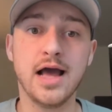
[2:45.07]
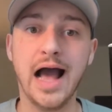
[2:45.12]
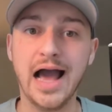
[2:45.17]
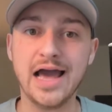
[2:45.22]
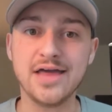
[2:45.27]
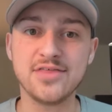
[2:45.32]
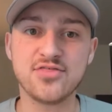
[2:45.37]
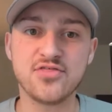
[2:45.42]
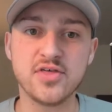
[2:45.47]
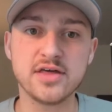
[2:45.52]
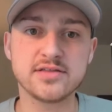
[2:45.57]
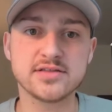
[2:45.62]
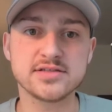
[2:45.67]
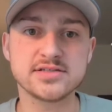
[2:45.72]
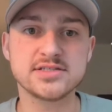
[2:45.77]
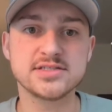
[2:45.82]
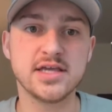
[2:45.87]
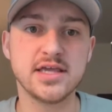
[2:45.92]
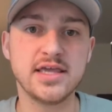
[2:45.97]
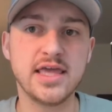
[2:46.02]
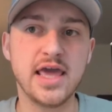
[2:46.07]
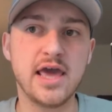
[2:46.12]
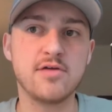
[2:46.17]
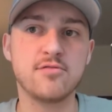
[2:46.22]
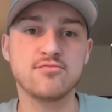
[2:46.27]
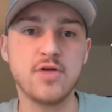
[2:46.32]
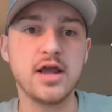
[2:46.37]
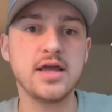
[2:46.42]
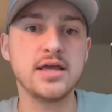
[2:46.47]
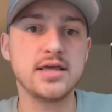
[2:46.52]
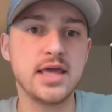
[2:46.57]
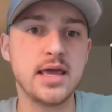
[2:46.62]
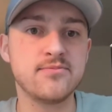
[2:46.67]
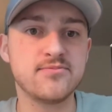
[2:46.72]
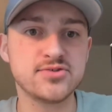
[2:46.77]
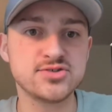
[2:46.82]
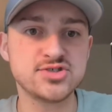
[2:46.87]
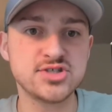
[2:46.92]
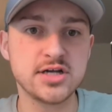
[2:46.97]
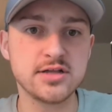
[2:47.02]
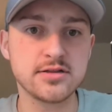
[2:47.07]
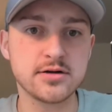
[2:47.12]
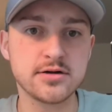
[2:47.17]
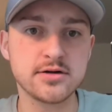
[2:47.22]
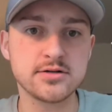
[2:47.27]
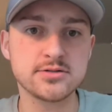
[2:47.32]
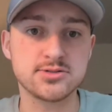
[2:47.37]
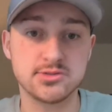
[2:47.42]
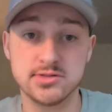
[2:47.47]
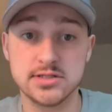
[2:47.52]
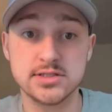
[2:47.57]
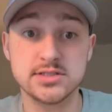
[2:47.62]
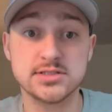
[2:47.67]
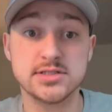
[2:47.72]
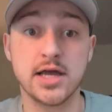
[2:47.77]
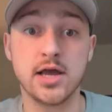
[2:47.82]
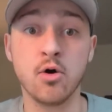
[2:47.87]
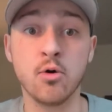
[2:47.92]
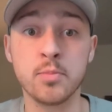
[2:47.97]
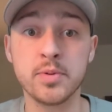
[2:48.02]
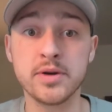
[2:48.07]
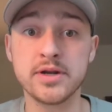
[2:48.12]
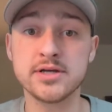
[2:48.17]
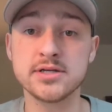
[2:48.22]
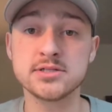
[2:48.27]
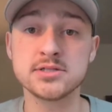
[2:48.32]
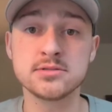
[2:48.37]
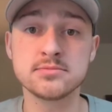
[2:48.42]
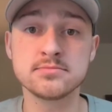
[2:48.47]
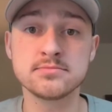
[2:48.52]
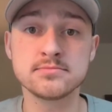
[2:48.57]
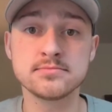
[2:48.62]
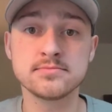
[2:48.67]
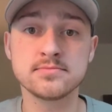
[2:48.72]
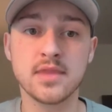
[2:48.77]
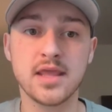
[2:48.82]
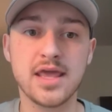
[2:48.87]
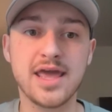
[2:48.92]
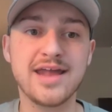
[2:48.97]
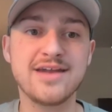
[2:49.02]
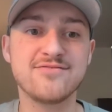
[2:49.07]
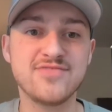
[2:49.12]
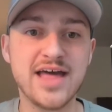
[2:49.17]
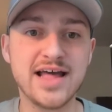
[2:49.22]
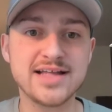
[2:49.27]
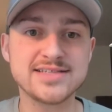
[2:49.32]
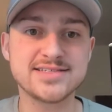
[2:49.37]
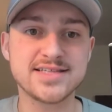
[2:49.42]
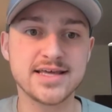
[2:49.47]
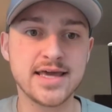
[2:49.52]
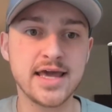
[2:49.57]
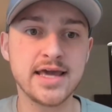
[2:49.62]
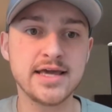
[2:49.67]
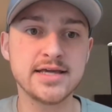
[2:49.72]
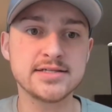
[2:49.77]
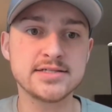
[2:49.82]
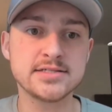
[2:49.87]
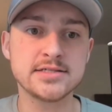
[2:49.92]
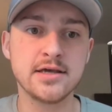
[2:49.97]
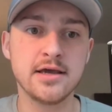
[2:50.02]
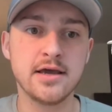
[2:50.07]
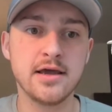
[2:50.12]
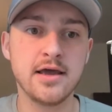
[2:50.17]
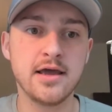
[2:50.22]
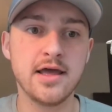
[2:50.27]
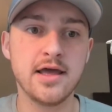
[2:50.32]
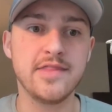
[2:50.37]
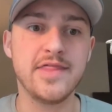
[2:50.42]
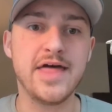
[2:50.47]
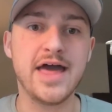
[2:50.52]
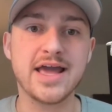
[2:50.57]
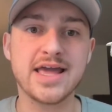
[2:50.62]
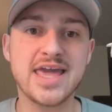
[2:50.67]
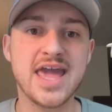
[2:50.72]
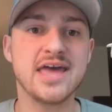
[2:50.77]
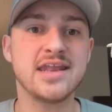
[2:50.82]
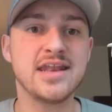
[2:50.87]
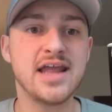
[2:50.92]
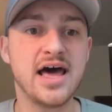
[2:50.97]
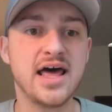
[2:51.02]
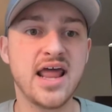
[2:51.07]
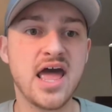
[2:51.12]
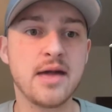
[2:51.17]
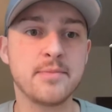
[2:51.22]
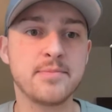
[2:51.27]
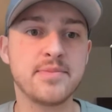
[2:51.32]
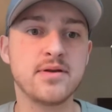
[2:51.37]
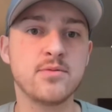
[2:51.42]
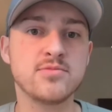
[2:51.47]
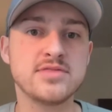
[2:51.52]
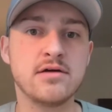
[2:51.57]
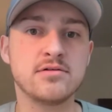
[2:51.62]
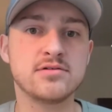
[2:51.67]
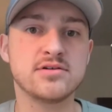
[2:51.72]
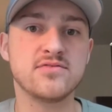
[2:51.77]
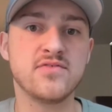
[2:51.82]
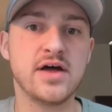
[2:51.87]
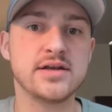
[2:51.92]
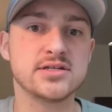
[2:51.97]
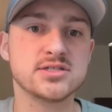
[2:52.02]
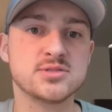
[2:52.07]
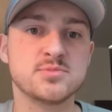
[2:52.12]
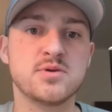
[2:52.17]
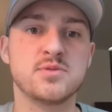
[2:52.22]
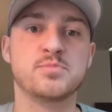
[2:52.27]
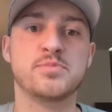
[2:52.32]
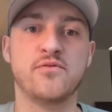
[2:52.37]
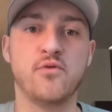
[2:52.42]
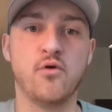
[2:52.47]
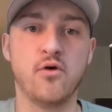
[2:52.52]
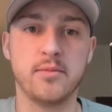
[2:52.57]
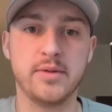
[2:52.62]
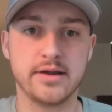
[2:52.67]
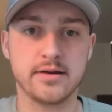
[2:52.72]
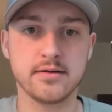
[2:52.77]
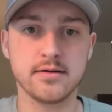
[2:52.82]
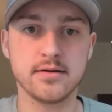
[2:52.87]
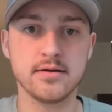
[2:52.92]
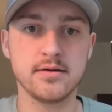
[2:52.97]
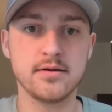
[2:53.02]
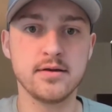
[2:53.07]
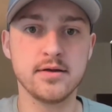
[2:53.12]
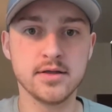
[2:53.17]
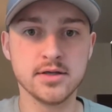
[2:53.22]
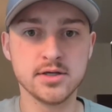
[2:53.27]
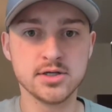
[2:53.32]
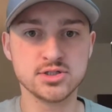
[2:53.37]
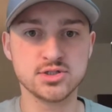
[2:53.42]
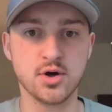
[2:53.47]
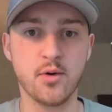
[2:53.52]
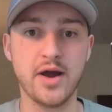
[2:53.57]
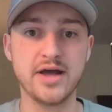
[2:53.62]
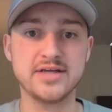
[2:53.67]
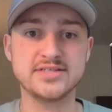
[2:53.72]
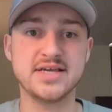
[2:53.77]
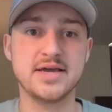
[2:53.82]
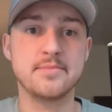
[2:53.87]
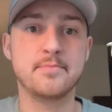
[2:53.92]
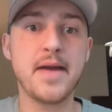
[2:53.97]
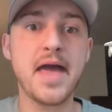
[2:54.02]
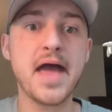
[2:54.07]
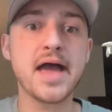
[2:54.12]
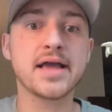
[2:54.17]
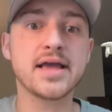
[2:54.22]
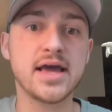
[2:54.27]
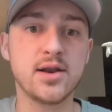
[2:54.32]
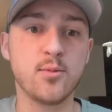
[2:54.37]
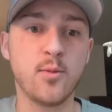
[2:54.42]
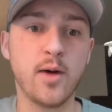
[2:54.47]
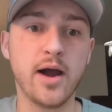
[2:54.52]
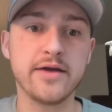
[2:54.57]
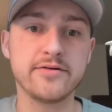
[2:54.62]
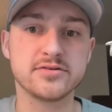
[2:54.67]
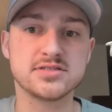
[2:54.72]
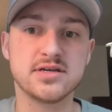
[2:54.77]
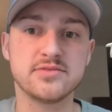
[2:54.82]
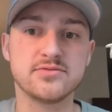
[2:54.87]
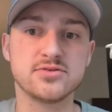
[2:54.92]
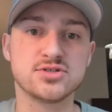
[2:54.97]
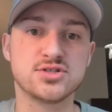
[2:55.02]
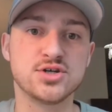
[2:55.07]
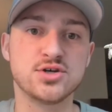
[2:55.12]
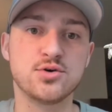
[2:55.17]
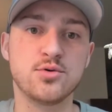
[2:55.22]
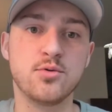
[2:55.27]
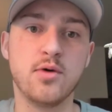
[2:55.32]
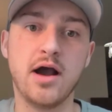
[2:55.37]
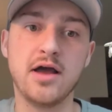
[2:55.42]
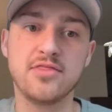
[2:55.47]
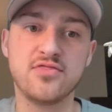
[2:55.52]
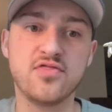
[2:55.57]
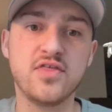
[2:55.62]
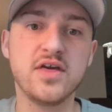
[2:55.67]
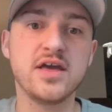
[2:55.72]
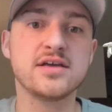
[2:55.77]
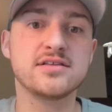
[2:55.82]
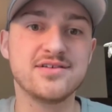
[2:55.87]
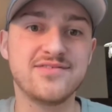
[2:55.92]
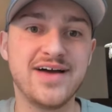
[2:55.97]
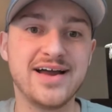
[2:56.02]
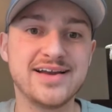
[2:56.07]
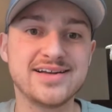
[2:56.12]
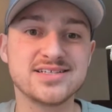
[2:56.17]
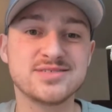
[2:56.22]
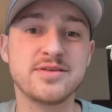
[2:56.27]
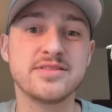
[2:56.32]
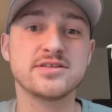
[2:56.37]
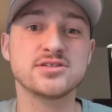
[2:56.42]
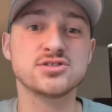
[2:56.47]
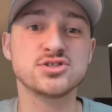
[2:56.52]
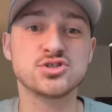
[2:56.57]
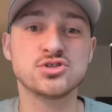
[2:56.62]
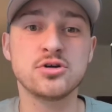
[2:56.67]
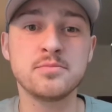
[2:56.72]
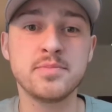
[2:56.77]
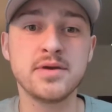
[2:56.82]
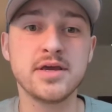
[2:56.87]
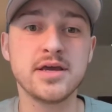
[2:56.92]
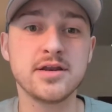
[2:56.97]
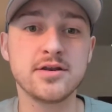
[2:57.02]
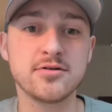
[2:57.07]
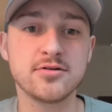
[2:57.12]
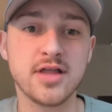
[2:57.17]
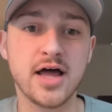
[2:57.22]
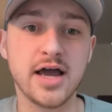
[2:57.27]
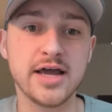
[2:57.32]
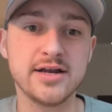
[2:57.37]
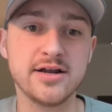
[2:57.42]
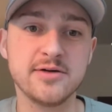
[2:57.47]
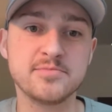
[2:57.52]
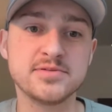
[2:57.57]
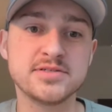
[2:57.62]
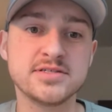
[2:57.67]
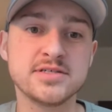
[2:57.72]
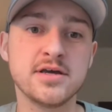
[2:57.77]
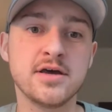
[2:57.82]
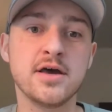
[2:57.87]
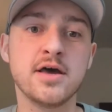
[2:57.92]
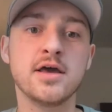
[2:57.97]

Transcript: I think this is a get-right game for Jalen Hurts, or at least I hope it is. And if that's the case, that cannot happen without Devonta Smith performing. So as a back-end wide receiver 2, I think Devonta Smith should be in your lineups.